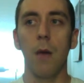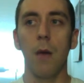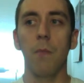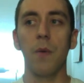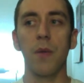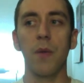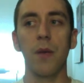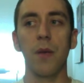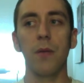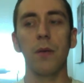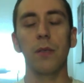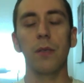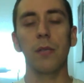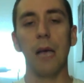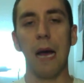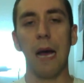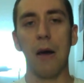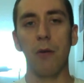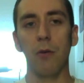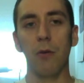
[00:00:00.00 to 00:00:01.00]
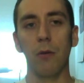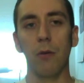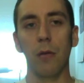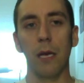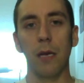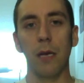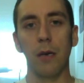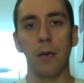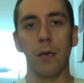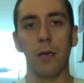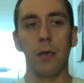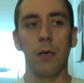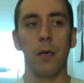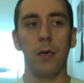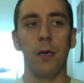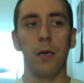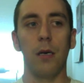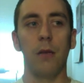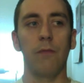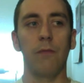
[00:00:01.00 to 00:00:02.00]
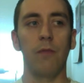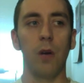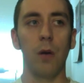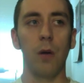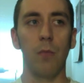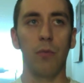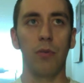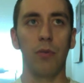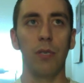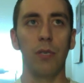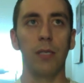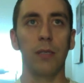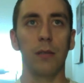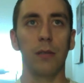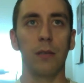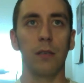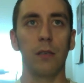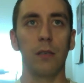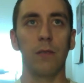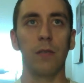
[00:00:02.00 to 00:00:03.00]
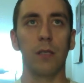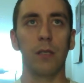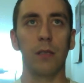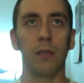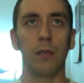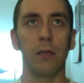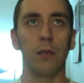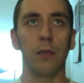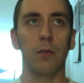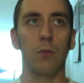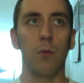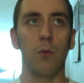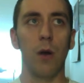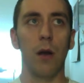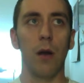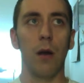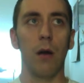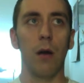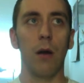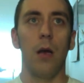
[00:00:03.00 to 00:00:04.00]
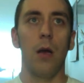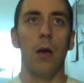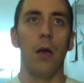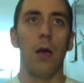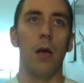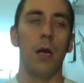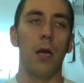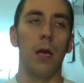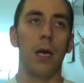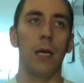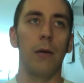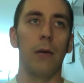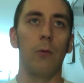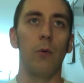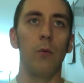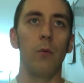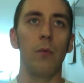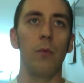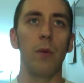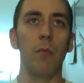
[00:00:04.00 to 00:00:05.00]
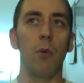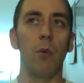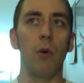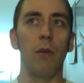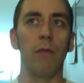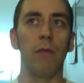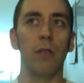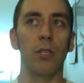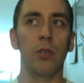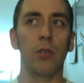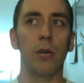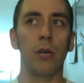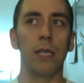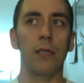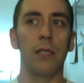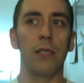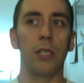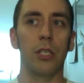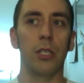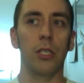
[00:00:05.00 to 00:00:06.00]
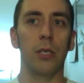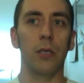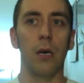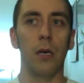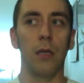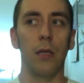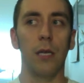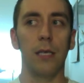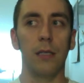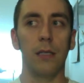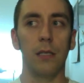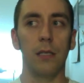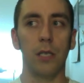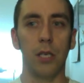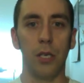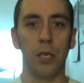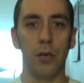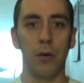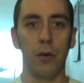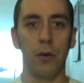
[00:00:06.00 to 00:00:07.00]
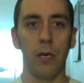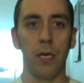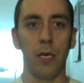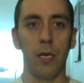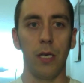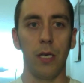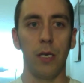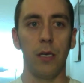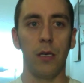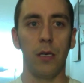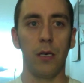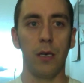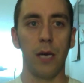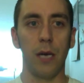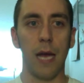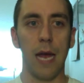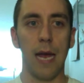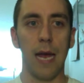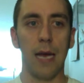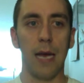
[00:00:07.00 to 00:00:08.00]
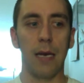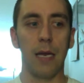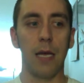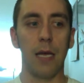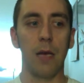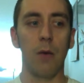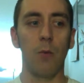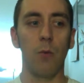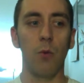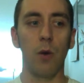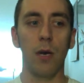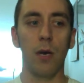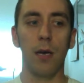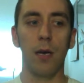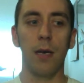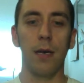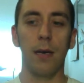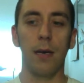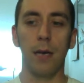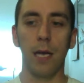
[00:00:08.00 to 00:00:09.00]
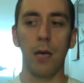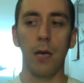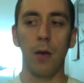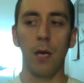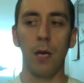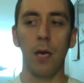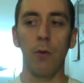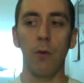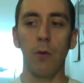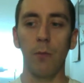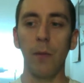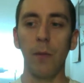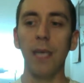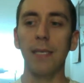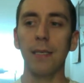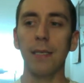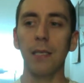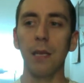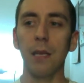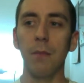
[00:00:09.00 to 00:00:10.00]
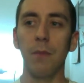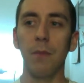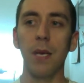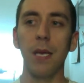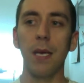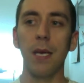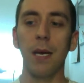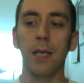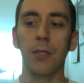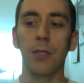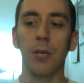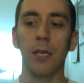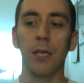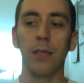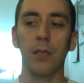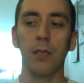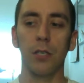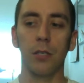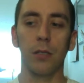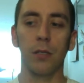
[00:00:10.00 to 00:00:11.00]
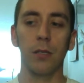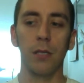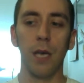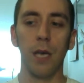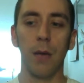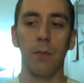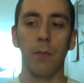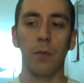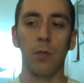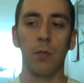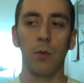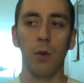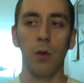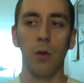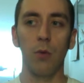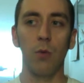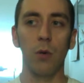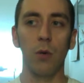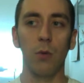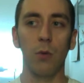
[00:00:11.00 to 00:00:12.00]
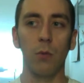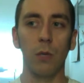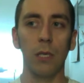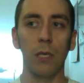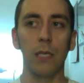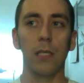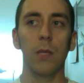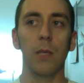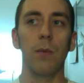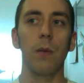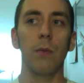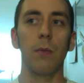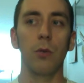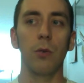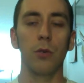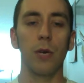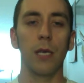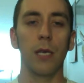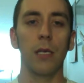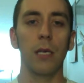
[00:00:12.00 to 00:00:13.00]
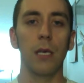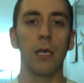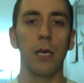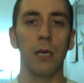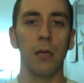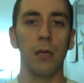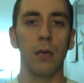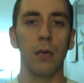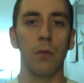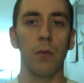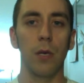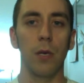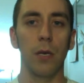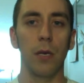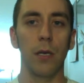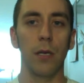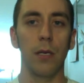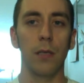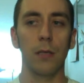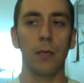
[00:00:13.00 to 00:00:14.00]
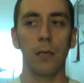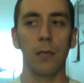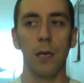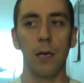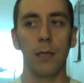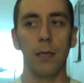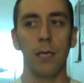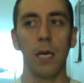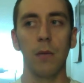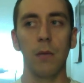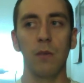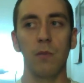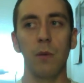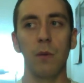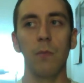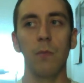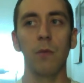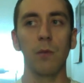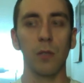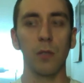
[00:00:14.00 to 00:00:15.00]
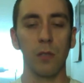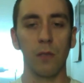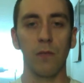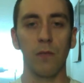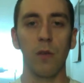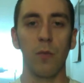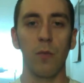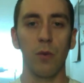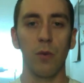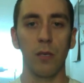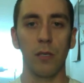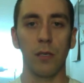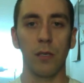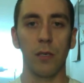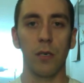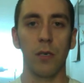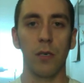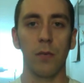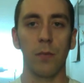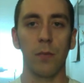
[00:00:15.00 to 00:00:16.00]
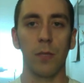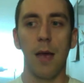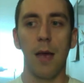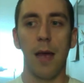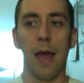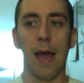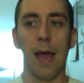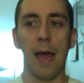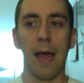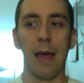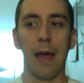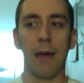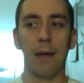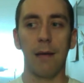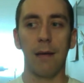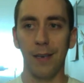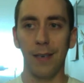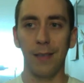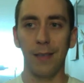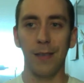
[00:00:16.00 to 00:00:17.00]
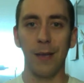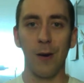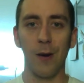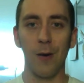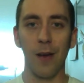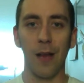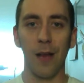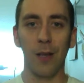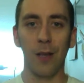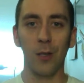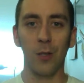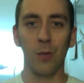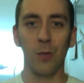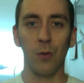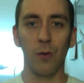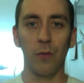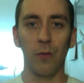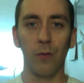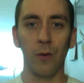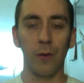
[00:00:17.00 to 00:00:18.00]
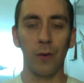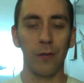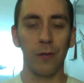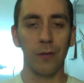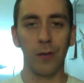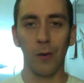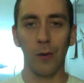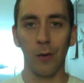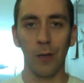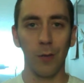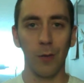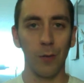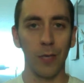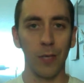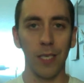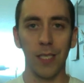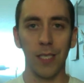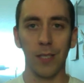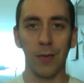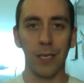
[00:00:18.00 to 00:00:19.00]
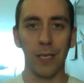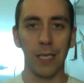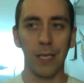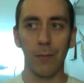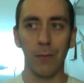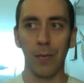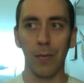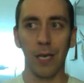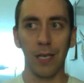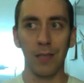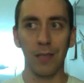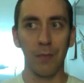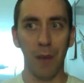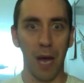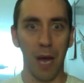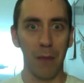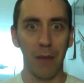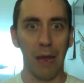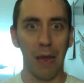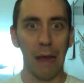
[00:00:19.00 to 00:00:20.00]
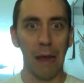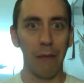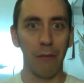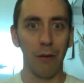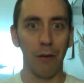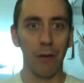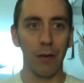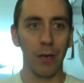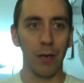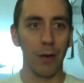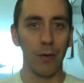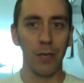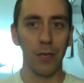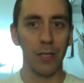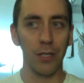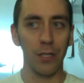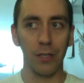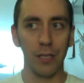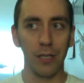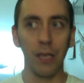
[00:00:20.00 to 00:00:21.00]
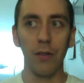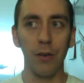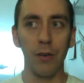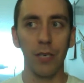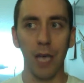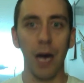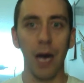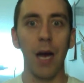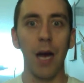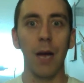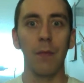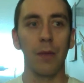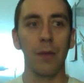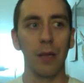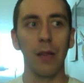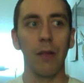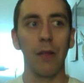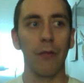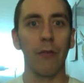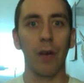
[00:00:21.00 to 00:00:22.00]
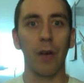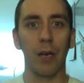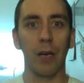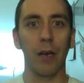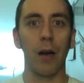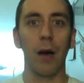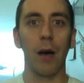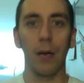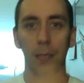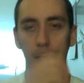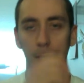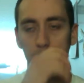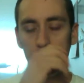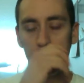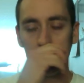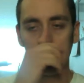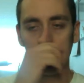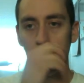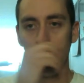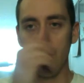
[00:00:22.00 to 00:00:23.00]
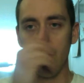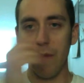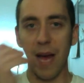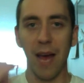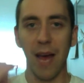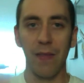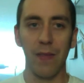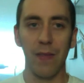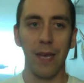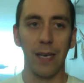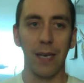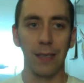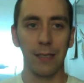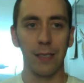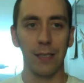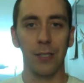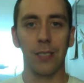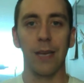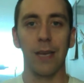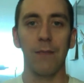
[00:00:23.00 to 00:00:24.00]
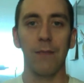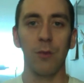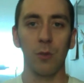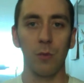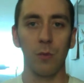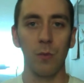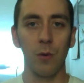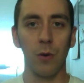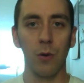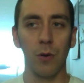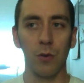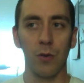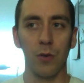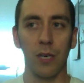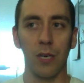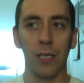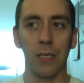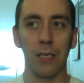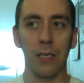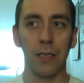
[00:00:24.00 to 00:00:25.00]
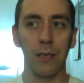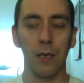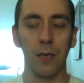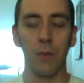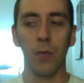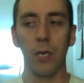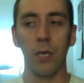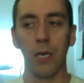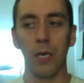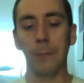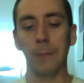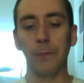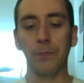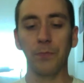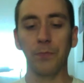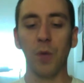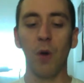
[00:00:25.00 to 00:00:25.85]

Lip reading: But then there's the outer layer of prison services where it would be more of a transition, less security, and it would basically be a transition step to where you wouldn't release the people directly into the community, because a lot of times people serve their prison terms and they aren't eligible for early release or anything because of bad behavior. They just did their time and they're fucking gone, and that's a bad thing to just have those people go directly into the community.